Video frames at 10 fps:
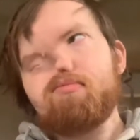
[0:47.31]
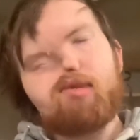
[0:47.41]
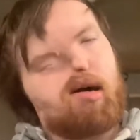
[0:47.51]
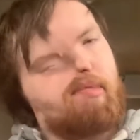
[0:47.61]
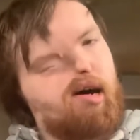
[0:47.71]

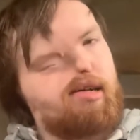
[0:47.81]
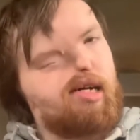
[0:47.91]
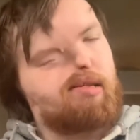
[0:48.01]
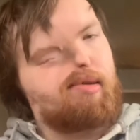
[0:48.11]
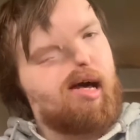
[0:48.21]

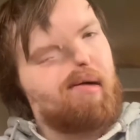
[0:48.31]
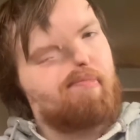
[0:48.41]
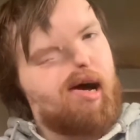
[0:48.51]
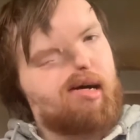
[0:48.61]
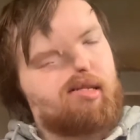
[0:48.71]
apologies for that
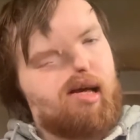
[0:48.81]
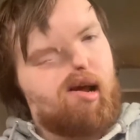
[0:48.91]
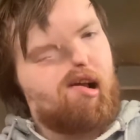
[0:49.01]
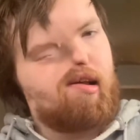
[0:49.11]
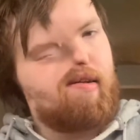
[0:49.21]
back
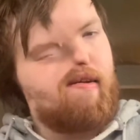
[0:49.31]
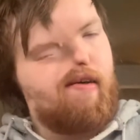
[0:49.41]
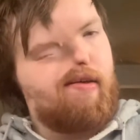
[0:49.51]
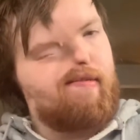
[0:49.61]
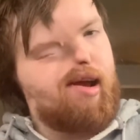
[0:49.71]
there.
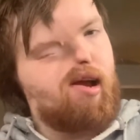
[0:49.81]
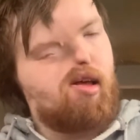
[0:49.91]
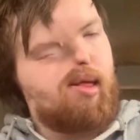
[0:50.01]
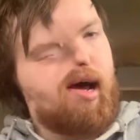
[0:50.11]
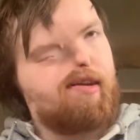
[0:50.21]
You hear
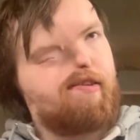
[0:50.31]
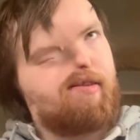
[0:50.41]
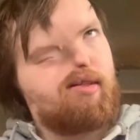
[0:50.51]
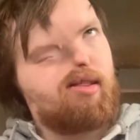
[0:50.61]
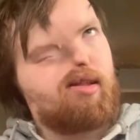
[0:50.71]
that?
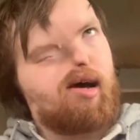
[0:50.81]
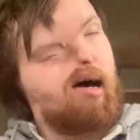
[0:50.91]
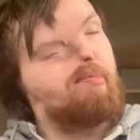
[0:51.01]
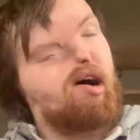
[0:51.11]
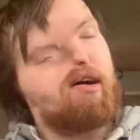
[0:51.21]
I
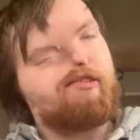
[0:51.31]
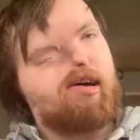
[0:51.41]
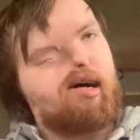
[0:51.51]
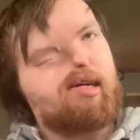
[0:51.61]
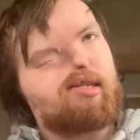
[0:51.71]

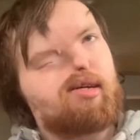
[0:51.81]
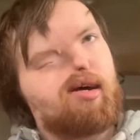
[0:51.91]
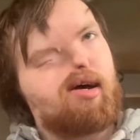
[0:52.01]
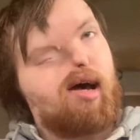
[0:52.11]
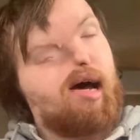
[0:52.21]
apologize.
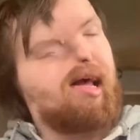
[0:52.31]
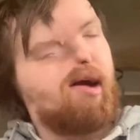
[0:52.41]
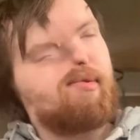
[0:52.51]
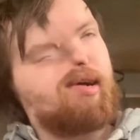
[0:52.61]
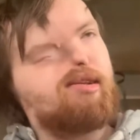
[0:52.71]
I
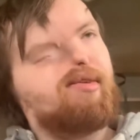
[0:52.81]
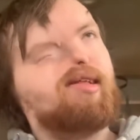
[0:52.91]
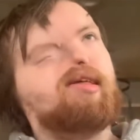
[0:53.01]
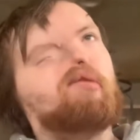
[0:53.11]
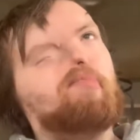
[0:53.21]
can't really do
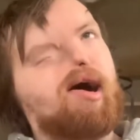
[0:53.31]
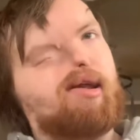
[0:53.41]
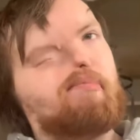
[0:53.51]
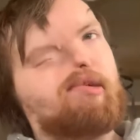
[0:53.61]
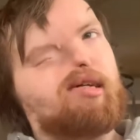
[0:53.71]
anything
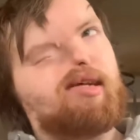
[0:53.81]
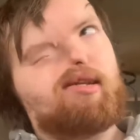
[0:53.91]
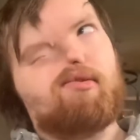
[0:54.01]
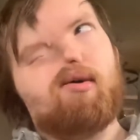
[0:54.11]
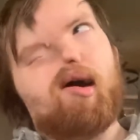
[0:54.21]
about it because I
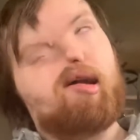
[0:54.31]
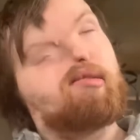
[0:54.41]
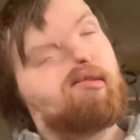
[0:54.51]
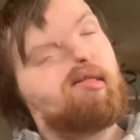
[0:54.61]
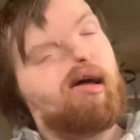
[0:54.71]
don't know how to
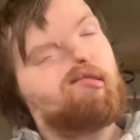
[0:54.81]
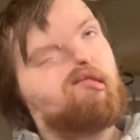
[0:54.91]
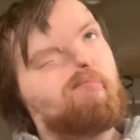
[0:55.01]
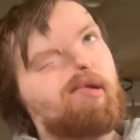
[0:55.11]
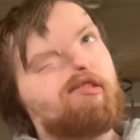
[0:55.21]
turn that
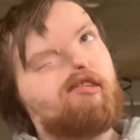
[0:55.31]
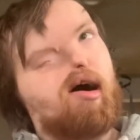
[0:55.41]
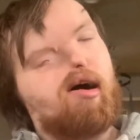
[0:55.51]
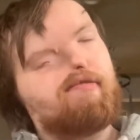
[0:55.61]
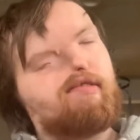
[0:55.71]
some bitch
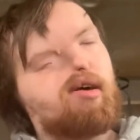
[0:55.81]
off.